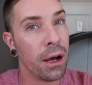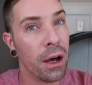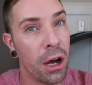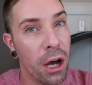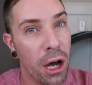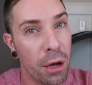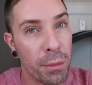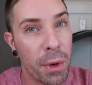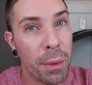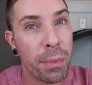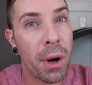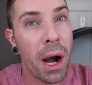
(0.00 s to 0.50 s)

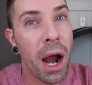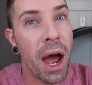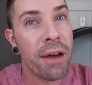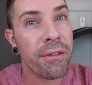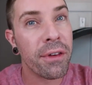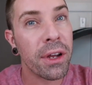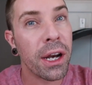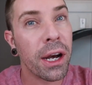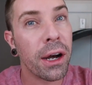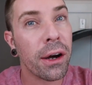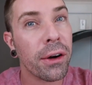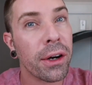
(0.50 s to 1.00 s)
on my
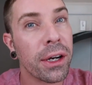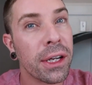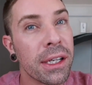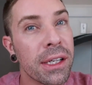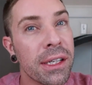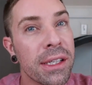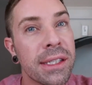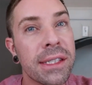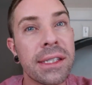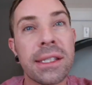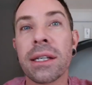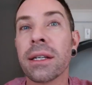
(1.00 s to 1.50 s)
private
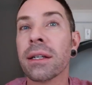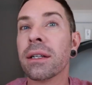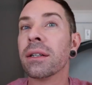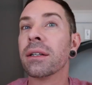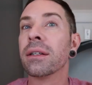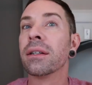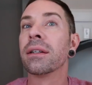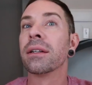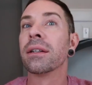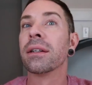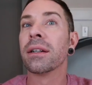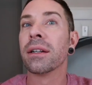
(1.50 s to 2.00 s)
areas
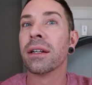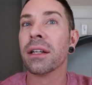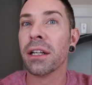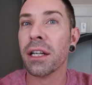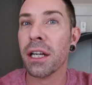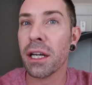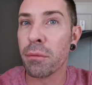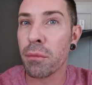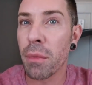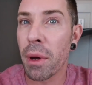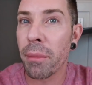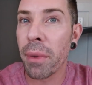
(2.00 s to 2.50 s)

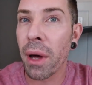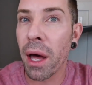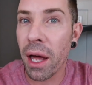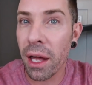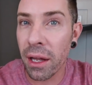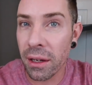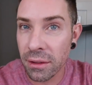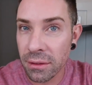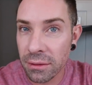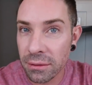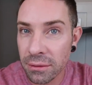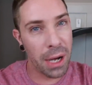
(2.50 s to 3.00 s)
and my
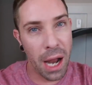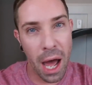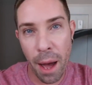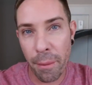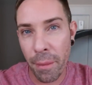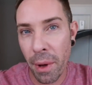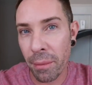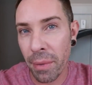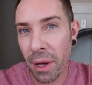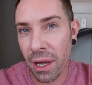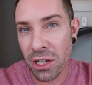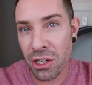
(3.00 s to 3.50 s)
butt, not
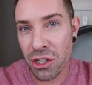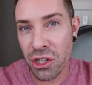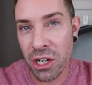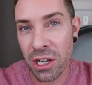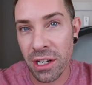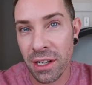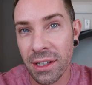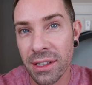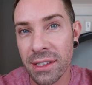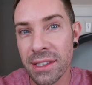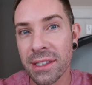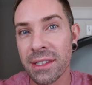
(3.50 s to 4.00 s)
my butt
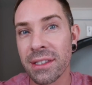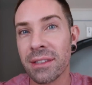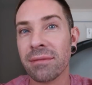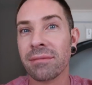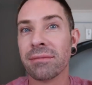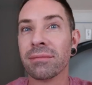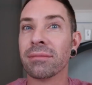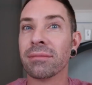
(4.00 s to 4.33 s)
cheeks.